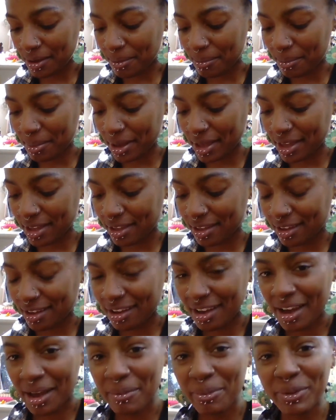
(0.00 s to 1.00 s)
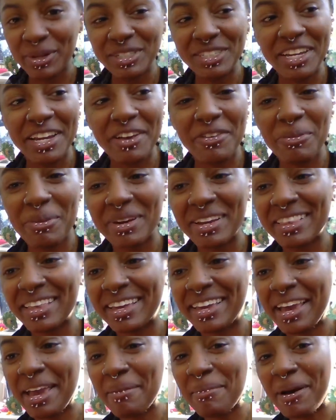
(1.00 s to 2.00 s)
But I appreciate everybody that
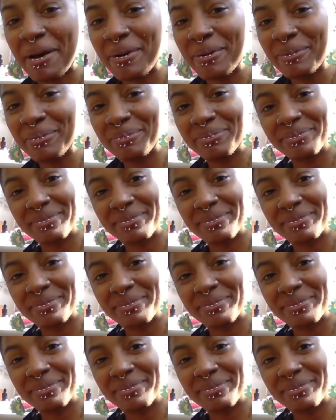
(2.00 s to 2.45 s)
came out.